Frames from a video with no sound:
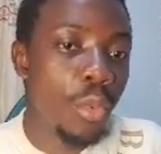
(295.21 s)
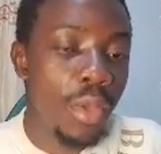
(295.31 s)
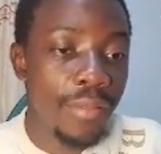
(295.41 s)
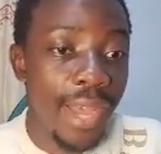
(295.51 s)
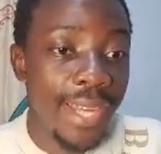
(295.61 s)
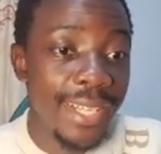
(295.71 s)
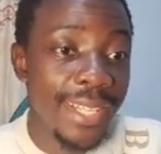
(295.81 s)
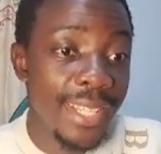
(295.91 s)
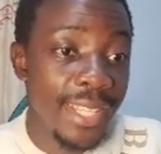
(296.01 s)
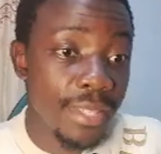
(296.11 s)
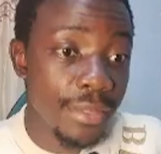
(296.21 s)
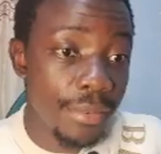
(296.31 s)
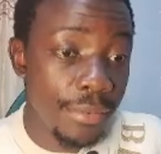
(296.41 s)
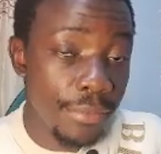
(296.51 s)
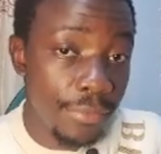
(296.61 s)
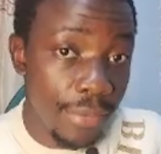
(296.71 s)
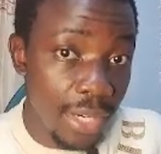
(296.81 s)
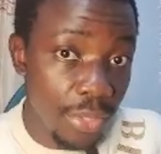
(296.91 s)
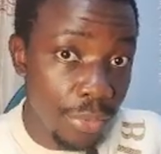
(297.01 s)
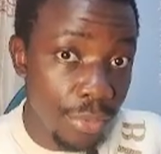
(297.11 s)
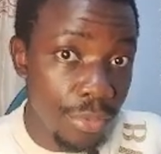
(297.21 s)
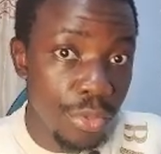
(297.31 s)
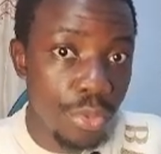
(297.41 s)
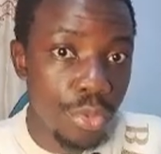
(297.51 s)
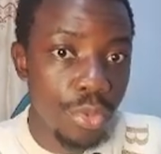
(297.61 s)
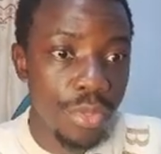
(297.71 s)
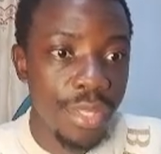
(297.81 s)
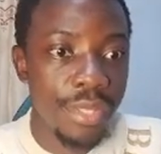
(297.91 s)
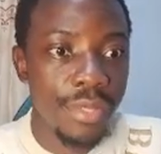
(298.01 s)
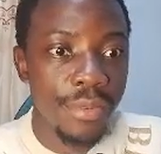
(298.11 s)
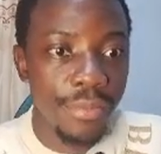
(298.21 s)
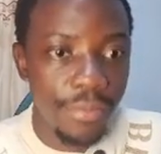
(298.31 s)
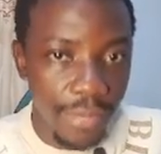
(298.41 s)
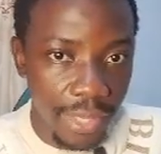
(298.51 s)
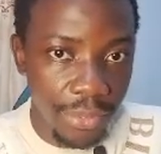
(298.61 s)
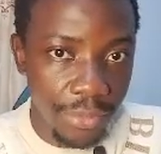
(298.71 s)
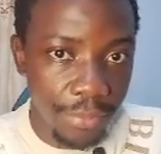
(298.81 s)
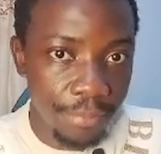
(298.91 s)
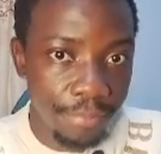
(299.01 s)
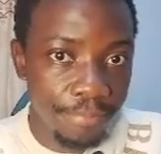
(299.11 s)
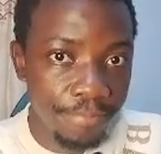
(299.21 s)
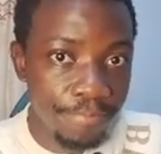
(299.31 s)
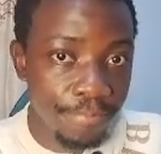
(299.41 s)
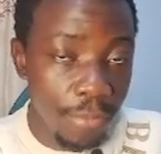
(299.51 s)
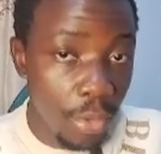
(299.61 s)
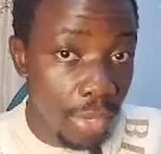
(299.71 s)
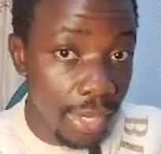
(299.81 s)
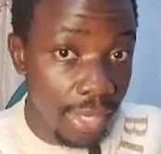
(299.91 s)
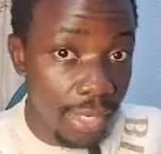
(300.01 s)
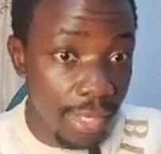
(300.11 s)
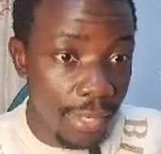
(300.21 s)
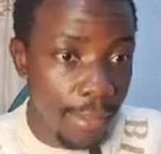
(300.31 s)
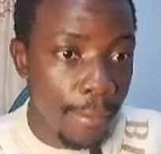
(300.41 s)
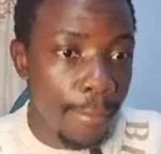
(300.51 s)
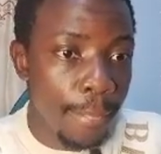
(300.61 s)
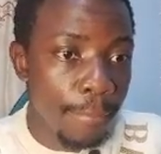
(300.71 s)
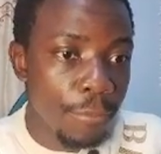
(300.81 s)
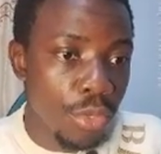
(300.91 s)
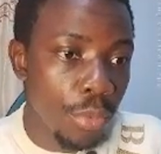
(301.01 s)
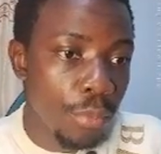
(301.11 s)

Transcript: added this value to this value. Okay, So